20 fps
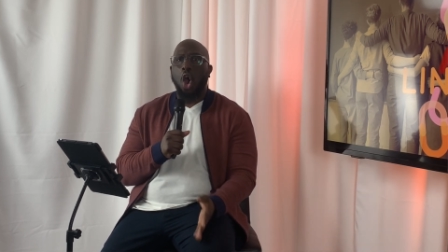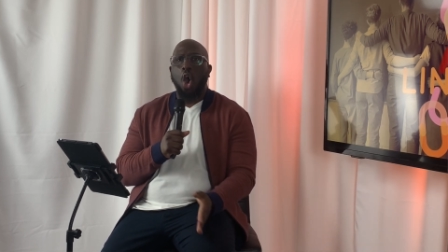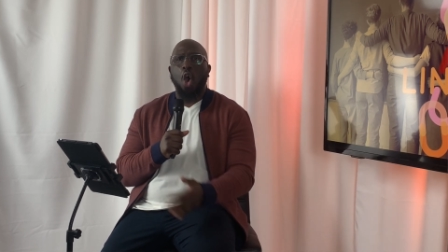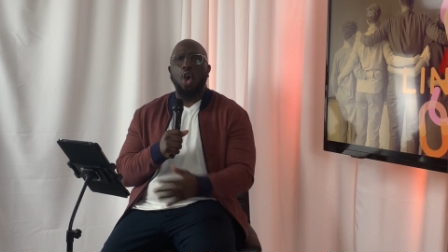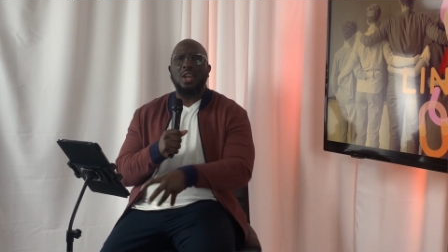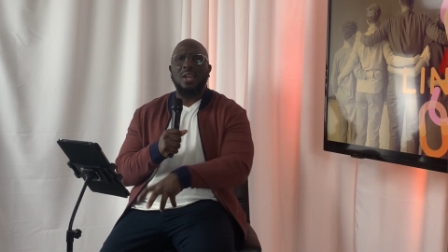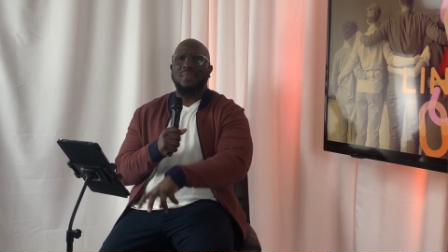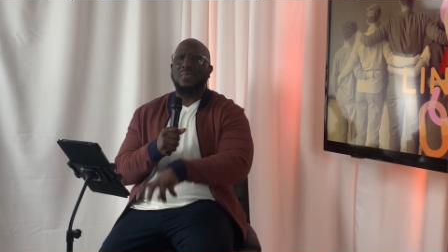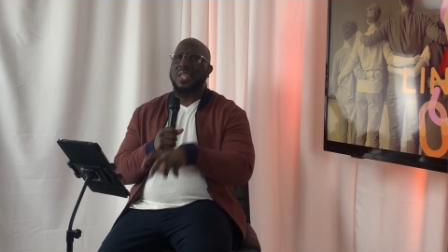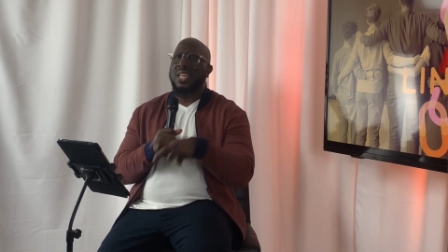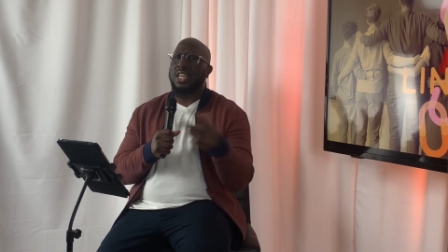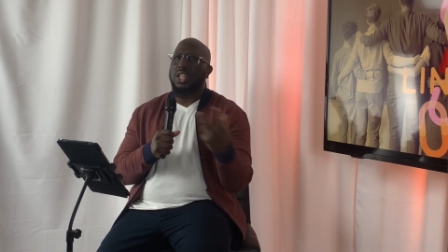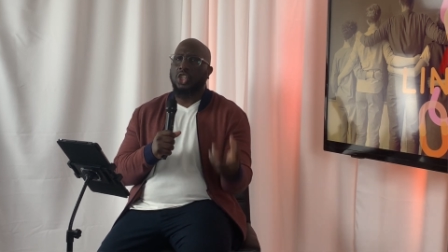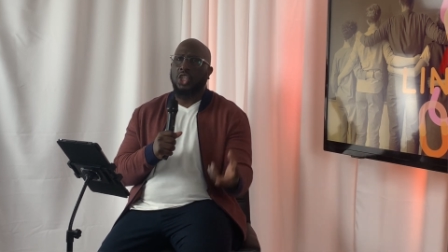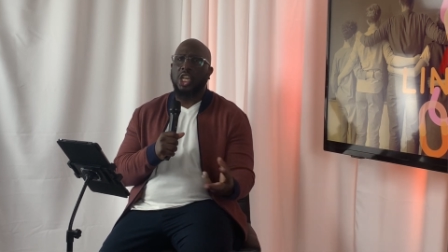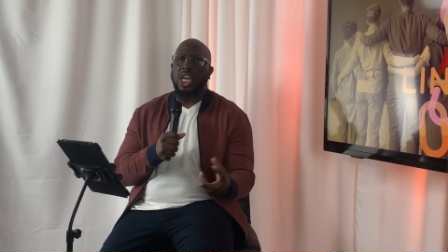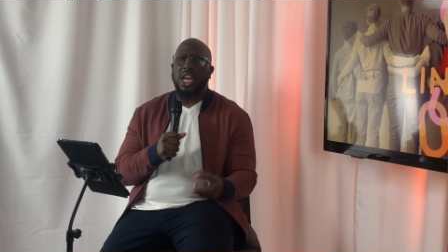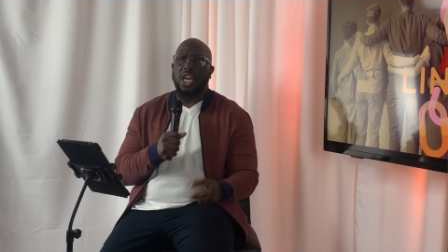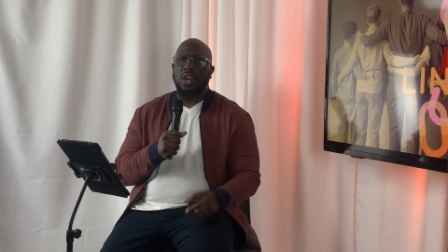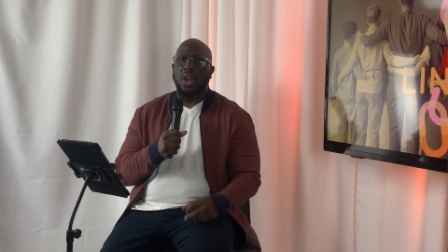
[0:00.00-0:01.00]
All of
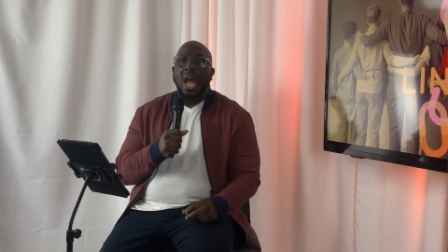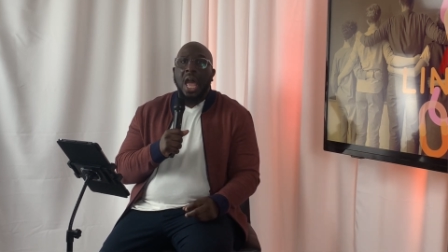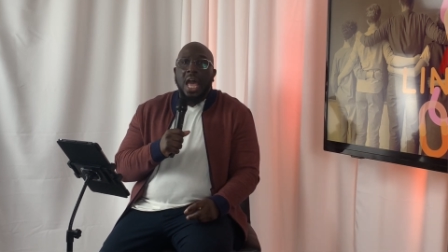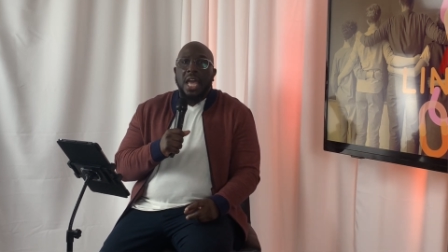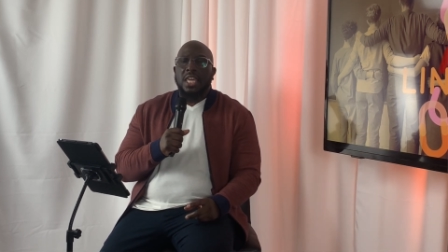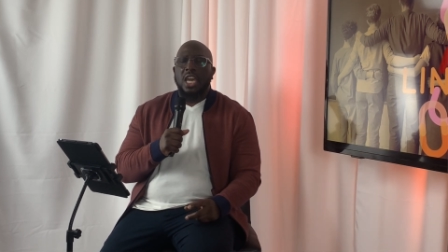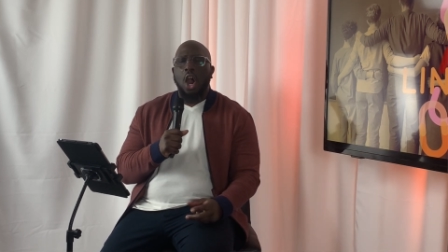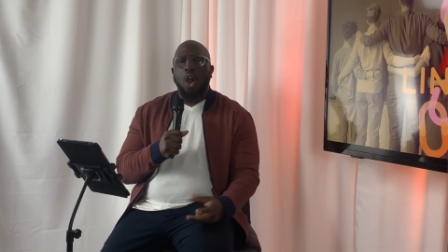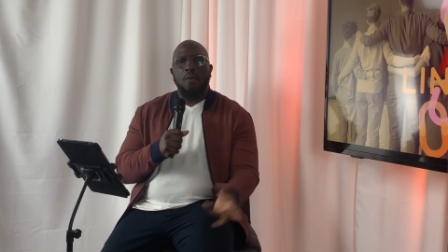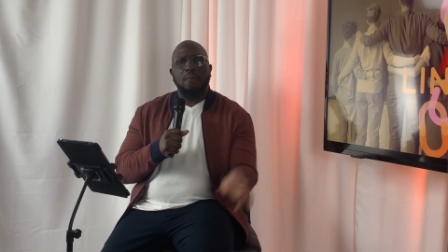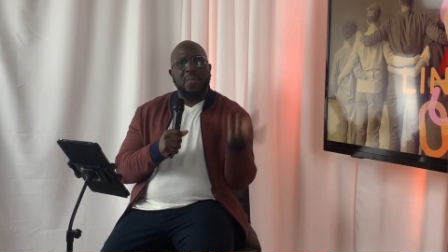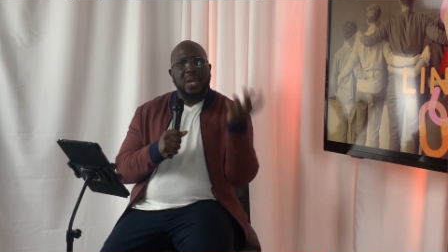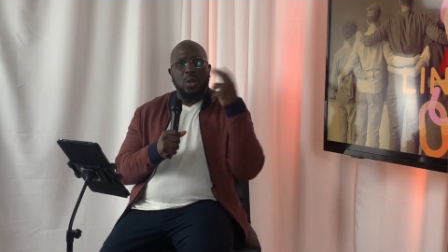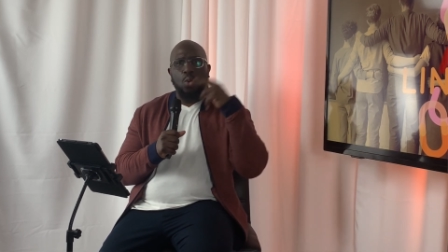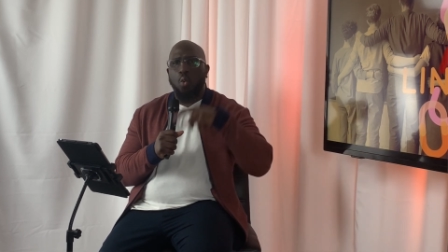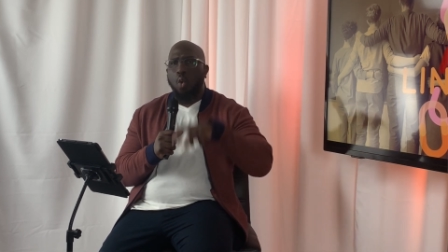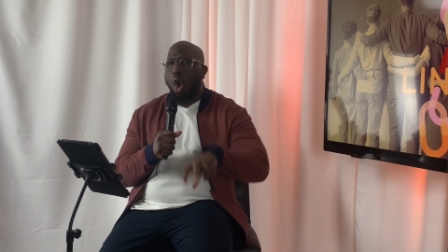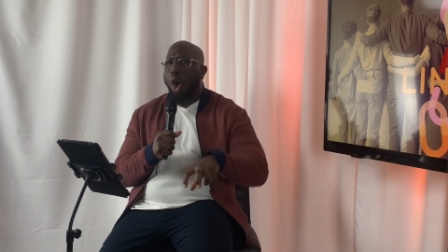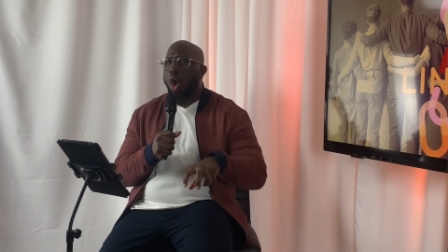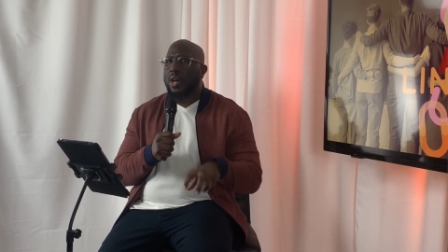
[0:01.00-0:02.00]
these years, y'all
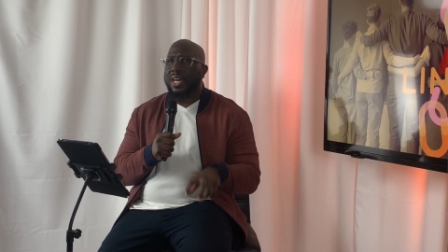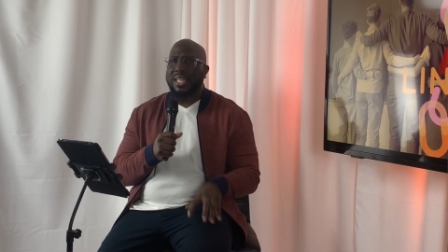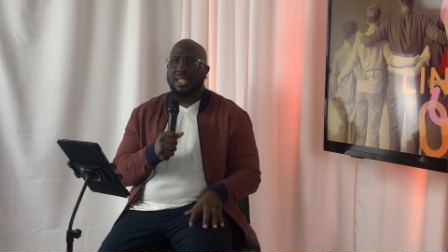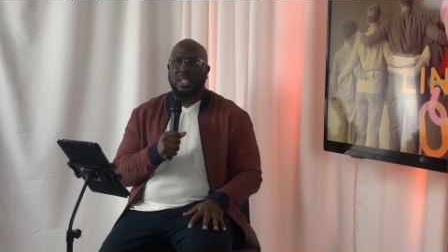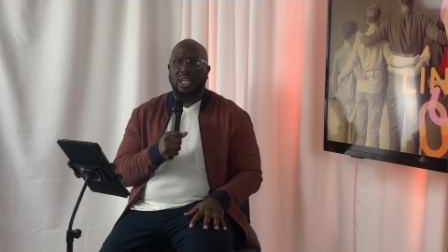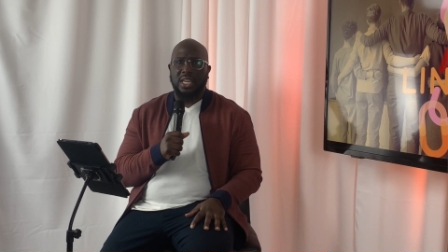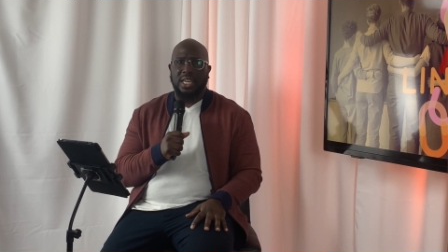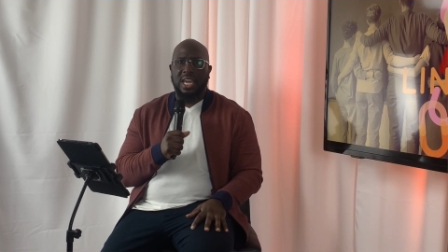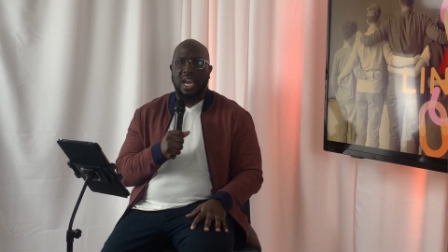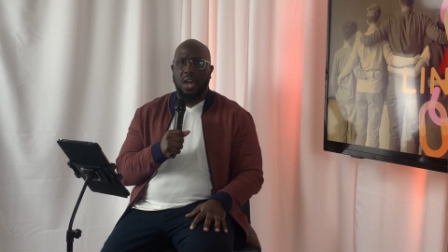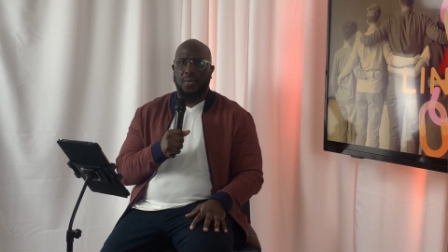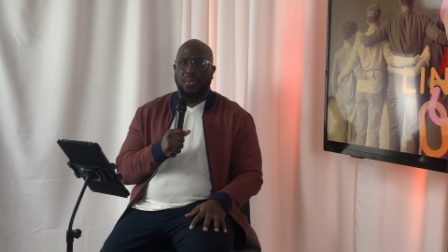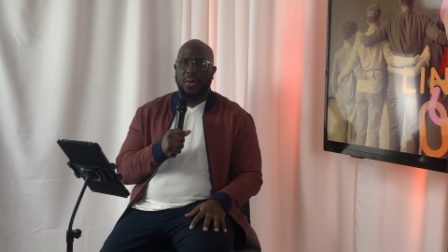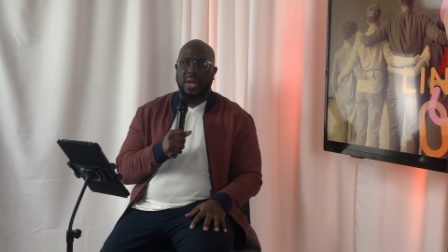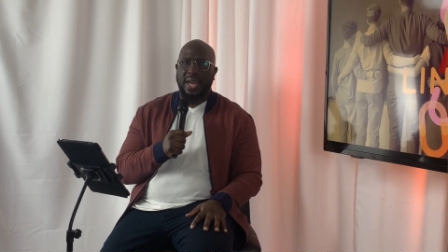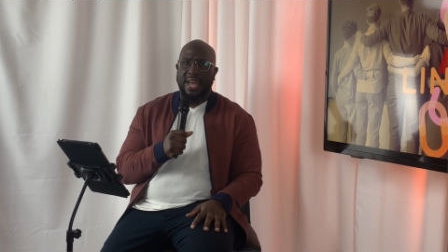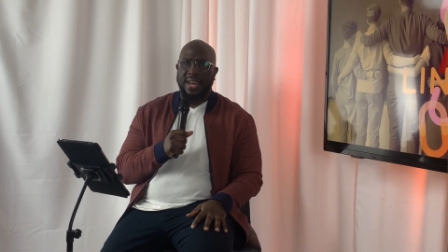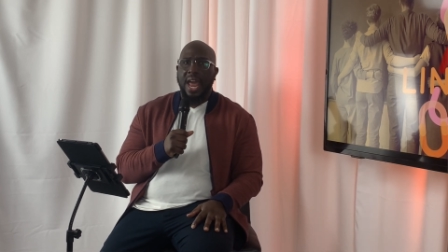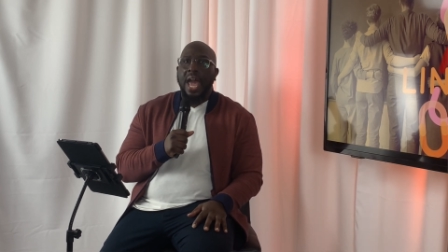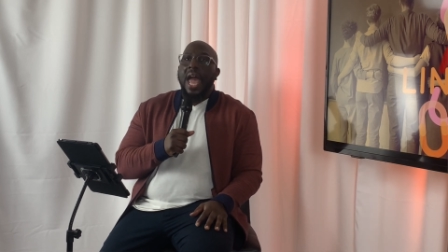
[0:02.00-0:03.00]
been walking together
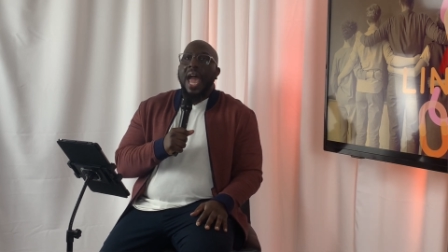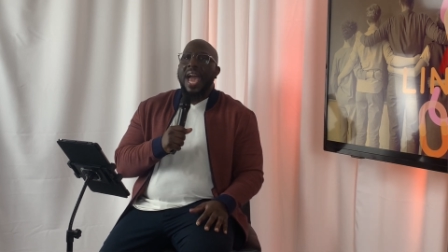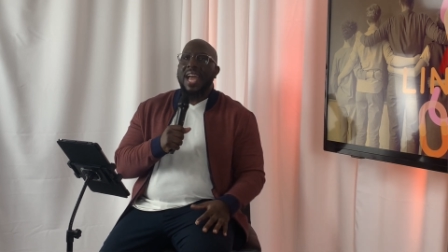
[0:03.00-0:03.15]
and,